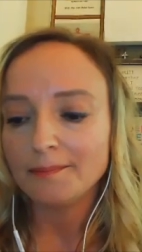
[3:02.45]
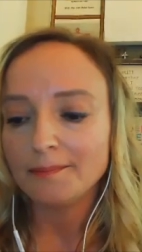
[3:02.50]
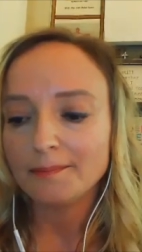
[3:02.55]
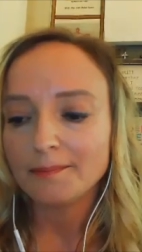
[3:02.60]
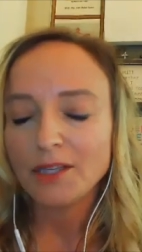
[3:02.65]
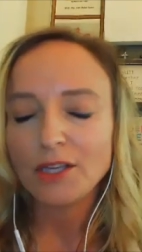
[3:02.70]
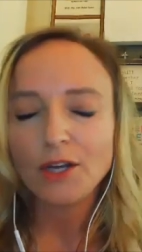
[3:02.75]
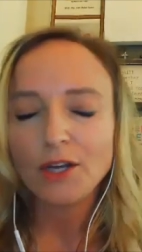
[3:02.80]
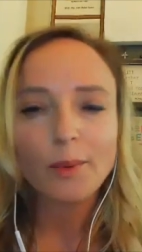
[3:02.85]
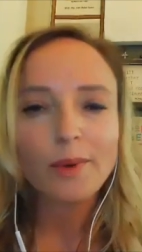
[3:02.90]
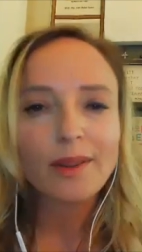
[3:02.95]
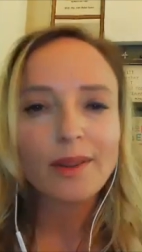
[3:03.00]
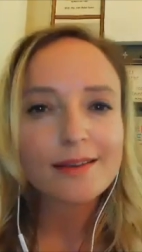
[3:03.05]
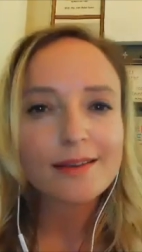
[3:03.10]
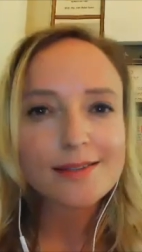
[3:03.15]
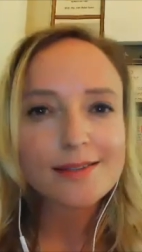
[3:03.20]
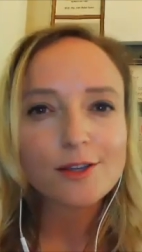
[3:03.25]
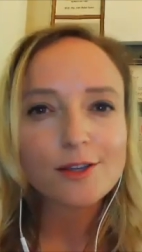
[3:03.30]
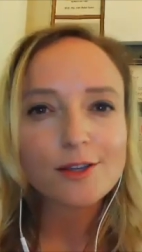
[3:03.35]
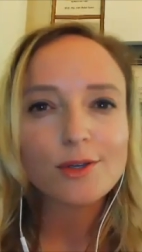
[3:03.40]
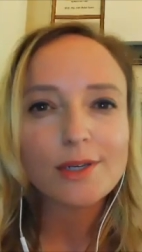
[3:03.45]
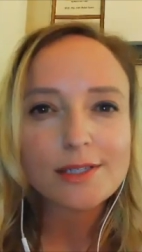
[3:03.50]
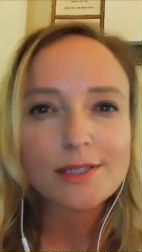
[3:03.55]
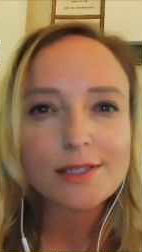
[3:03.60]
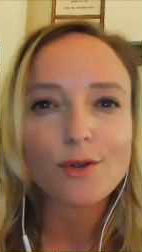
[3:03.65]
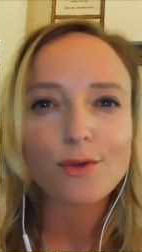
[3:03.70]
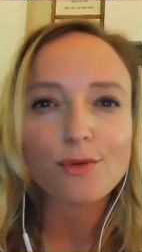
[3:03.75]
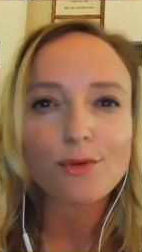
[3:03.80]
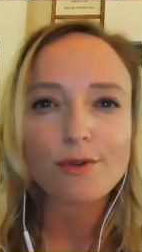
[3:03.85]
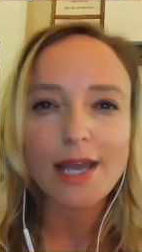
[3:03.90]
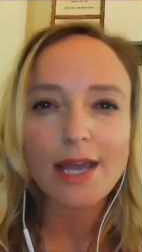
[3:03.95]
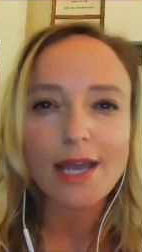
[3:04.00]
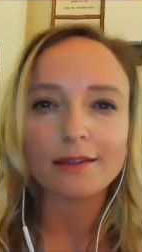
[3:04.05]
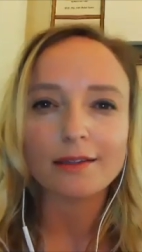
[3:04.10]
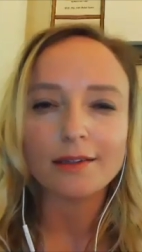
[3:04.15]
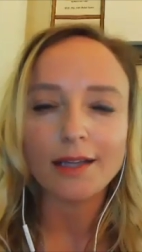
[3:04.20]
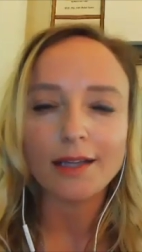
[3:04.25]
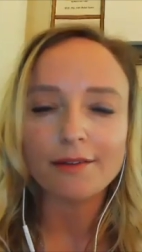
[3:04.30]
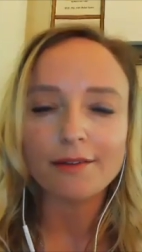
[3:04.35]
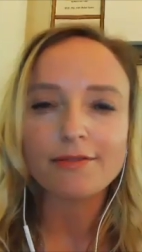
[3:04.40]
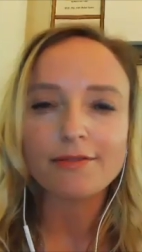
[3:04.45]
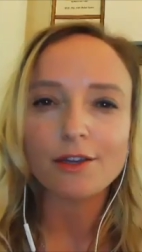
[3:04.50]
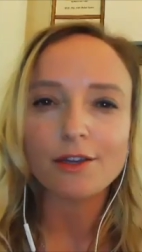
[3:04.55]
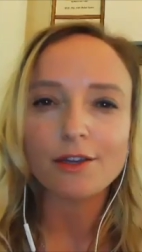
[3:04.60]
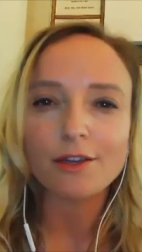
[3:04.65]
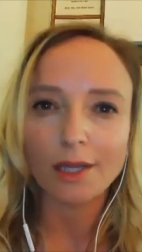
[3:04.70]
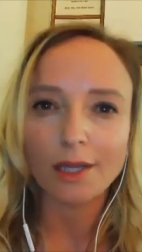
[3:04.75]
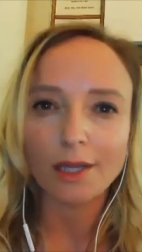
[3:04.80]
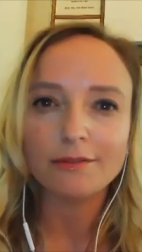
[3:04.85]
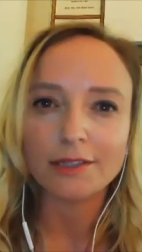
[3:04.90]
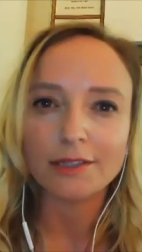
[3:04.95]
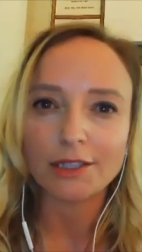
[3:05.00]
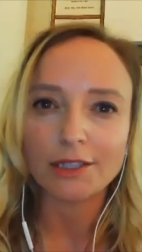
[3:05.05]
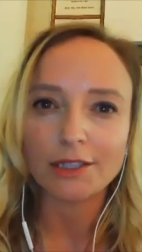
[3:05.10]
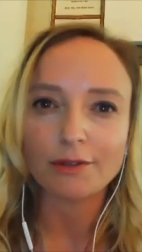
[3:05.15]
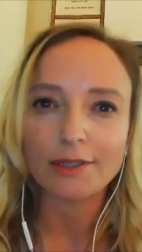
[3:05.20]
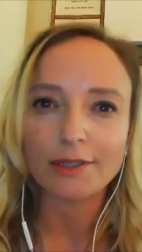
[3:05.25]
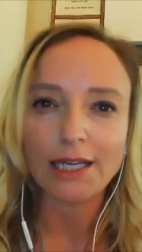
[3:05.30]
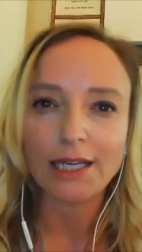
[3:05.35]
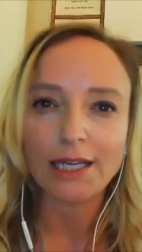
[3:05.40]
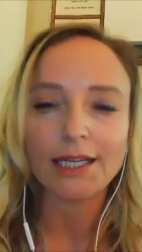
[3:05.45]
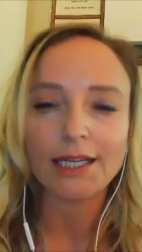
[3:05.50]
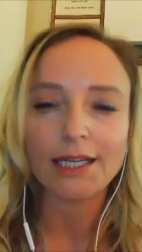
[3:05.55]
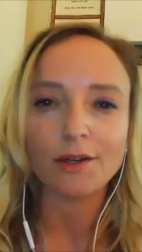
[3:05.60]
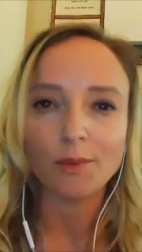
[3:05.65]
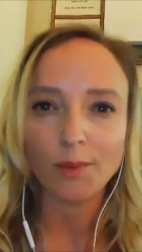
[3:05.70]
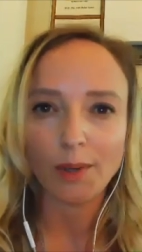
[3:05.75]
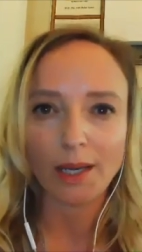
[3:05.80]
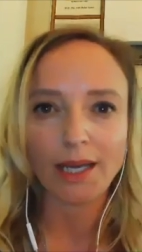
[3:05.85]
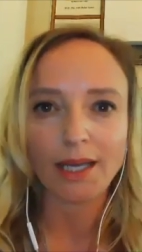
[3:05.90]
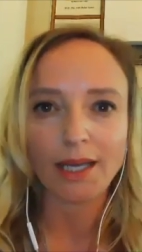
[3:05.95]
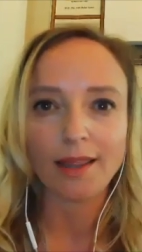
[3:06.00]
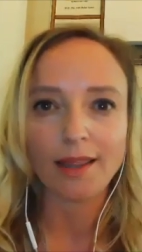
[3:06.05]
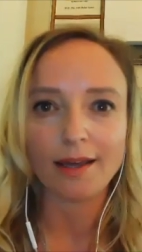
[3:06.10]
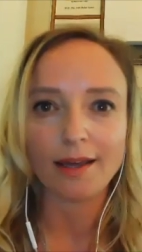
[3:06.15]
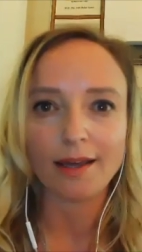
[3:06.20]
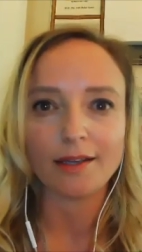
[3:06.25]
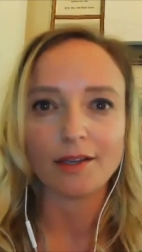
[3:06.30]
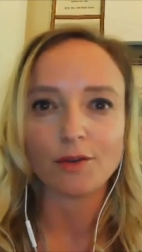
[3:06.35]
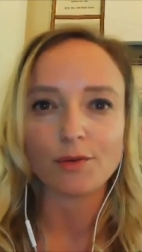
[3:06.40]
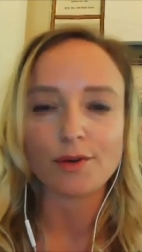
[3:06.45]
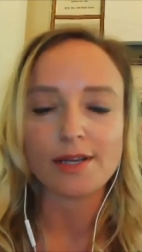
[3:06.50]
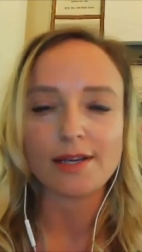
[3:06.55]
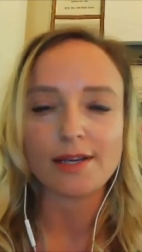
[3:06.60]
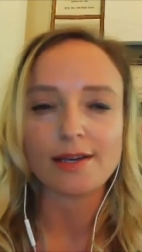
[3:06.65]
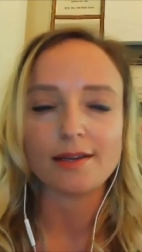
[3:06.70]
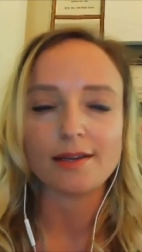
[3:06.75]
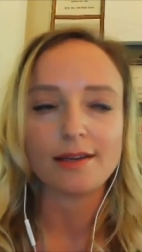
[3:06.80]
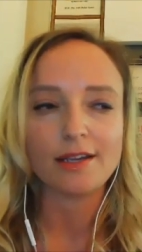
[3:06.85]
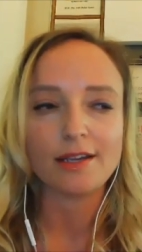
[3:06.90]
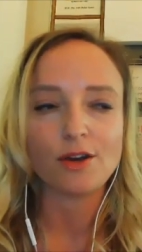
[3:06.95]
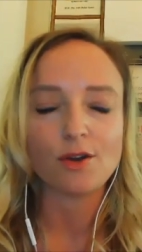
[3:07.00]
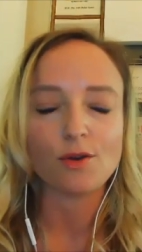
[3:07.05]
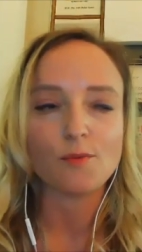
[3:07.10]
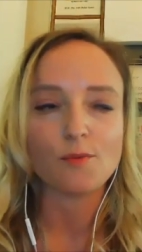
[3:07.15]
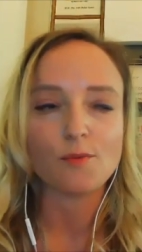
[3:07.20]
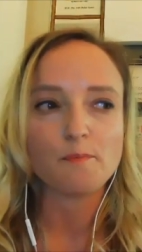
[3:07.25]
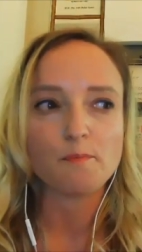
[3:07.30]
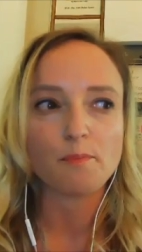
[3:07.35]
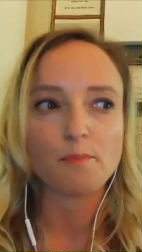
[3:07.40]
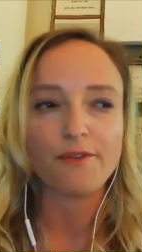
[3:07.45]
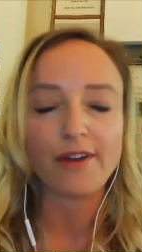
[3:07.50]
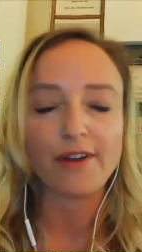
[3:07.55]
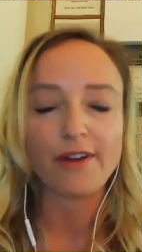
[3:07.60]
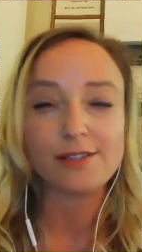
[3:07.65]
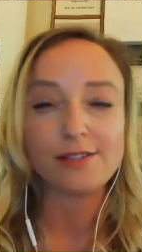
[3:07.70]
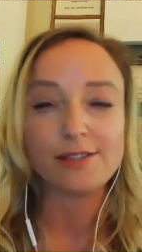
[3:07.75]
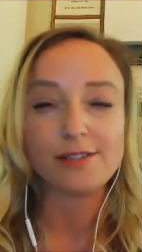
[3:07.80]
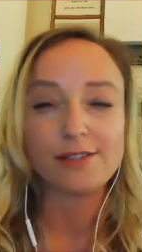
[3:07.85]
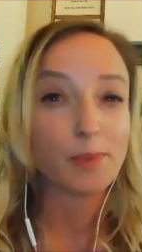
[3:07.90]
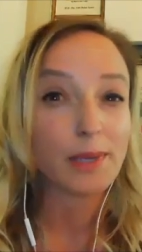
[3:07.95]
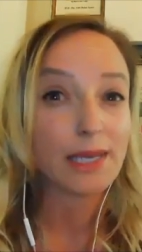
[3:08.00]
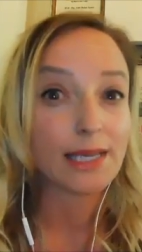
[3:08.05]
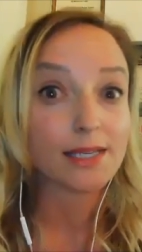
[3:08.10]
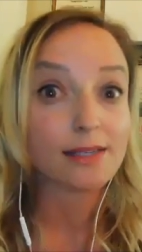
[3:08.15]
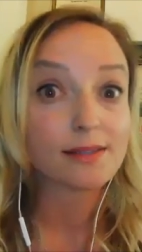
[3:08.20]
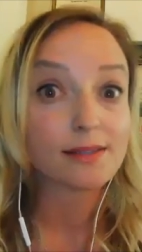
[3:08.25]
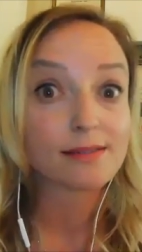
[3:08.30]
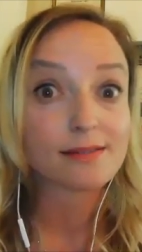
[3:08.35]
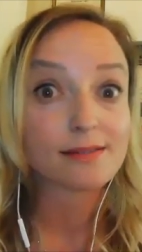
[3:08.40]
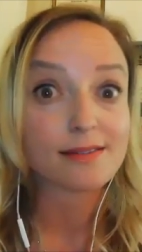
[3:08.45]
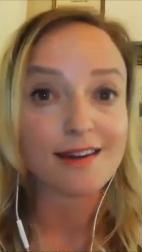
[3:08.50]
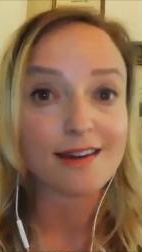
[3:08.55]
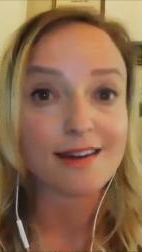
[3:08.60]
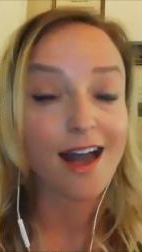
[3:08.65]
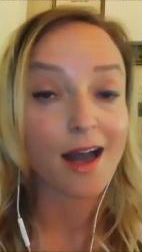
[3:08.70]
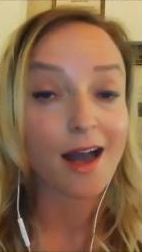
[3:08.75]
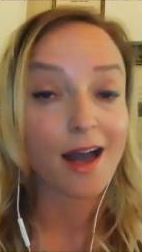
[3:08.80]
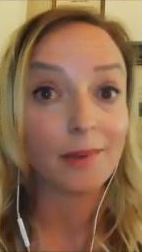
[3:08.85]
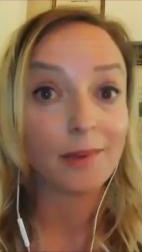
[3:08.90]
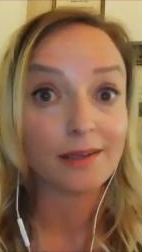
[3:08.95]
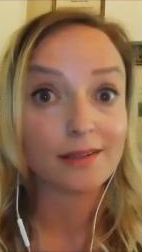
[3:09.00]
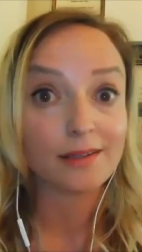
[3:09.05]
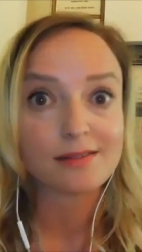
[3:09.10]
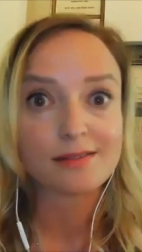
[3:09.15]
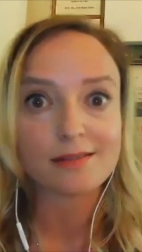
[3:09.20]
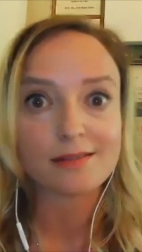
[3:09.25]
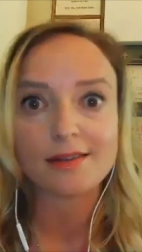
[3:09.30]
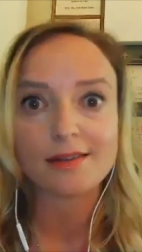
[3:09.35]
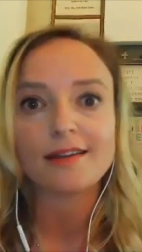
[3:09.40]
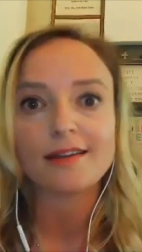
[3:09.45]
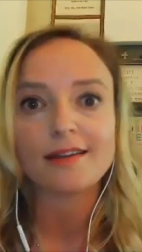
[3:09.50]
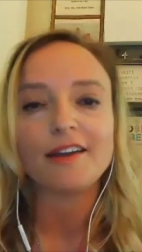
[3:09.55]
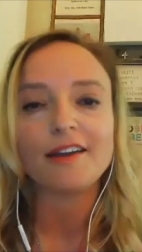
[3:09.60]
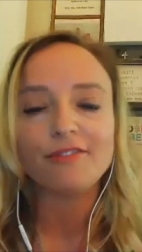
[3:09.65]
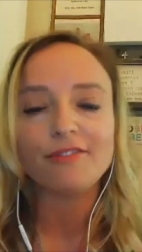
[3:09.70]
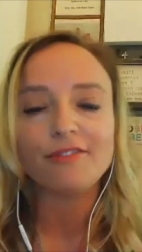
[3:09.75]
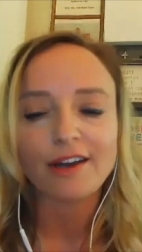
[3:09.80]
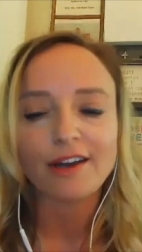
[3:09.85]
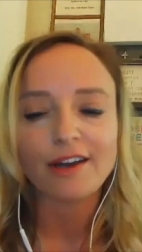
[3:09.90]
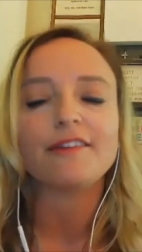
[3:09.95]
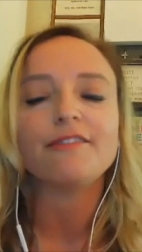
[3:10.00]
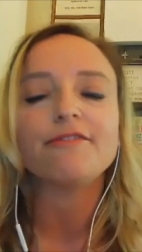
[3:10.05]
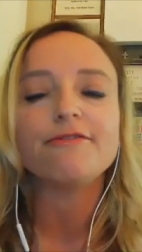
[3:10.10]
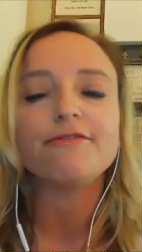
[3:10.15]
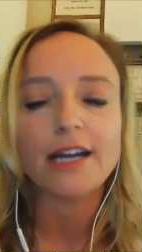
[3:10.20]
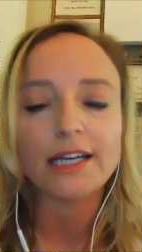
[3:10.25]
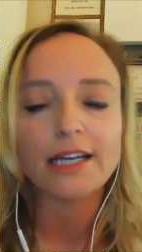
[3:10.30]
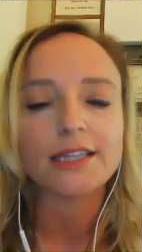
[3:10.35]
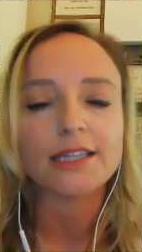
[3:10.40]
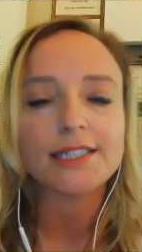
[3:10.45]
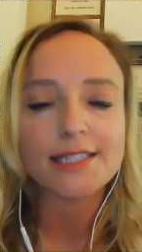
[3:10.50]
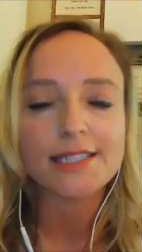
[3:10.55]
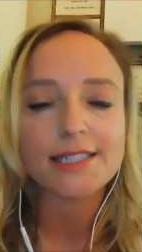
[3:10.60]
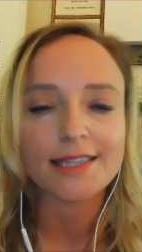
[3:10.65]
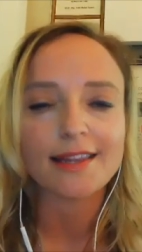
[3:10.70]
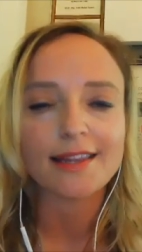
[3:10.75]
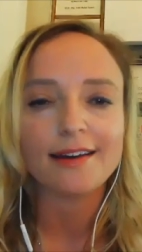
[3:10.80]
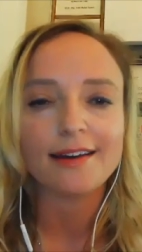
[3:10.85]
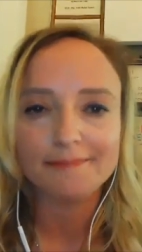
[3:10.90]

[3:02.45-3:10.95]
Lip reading: when they say you need to create a life that you love and create it in a way that it provides you peace and happiness. Like, I feel I finally did that.